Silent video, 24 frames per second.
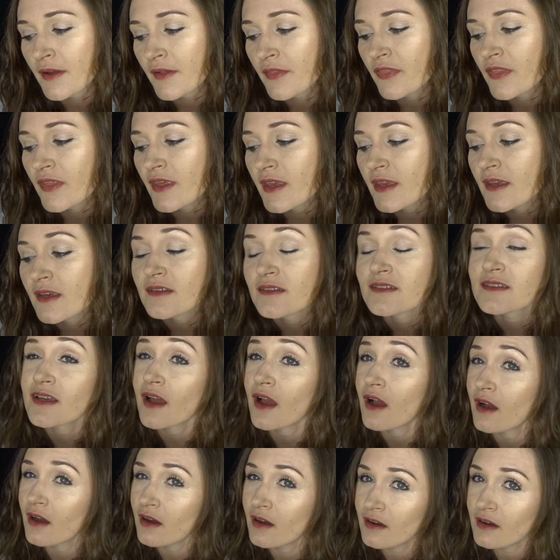The
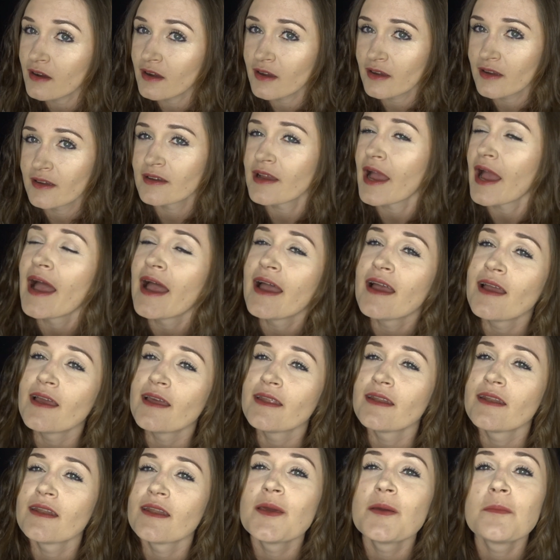Dark
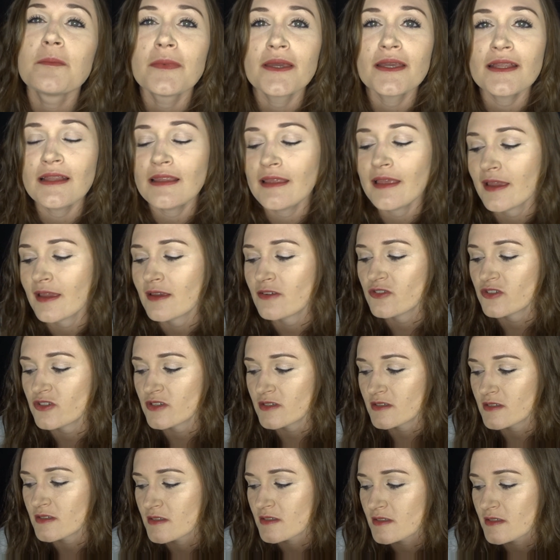and Middle
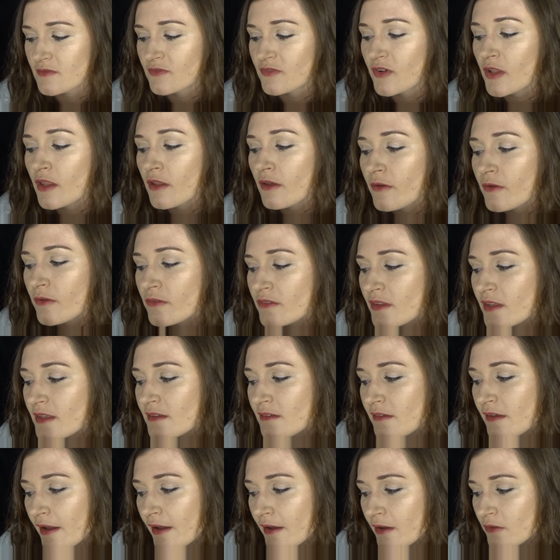Ages followed the
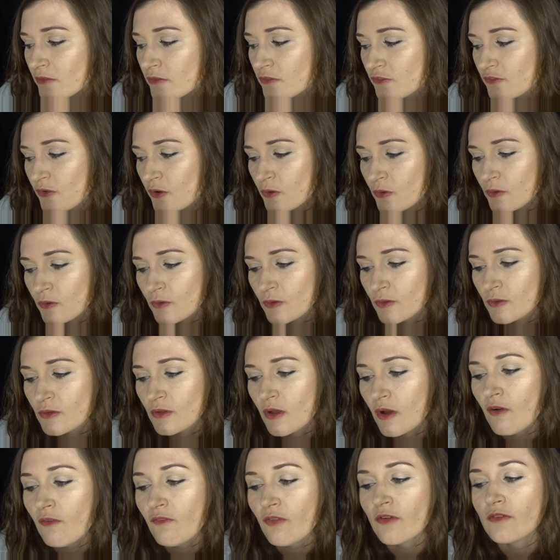downfall
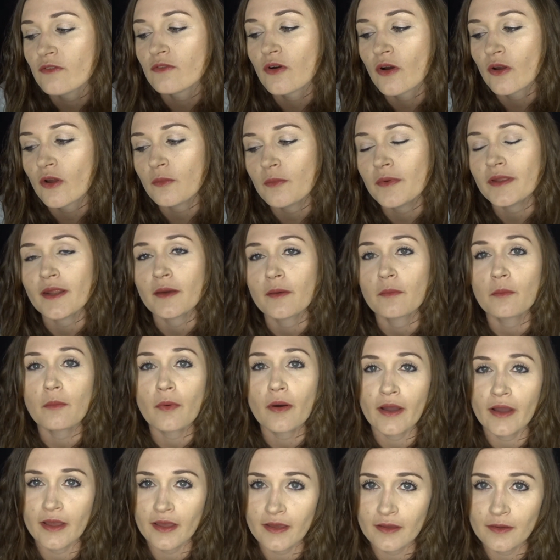of the Roman
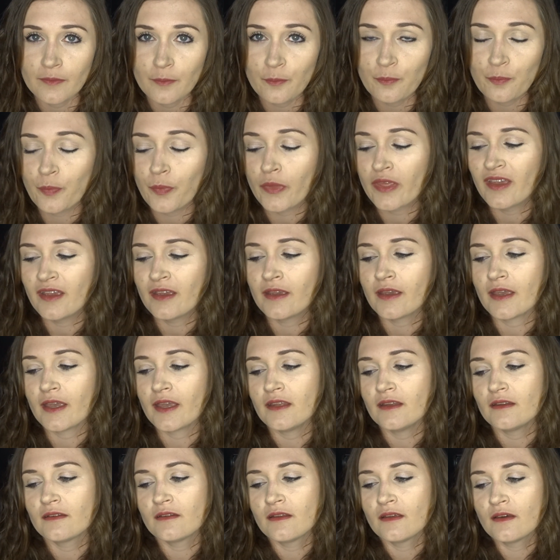Empire
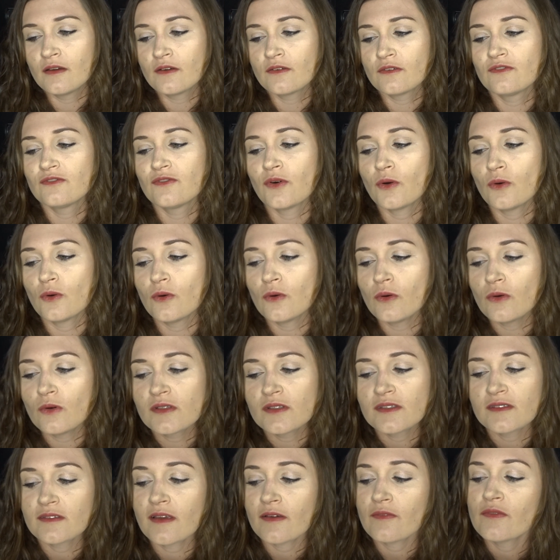in
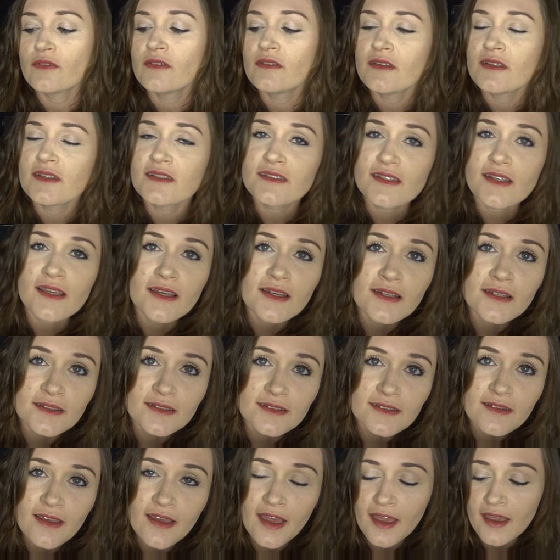
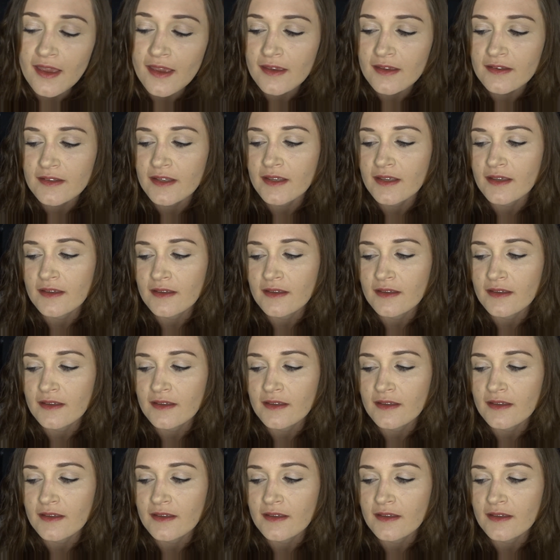476 AD,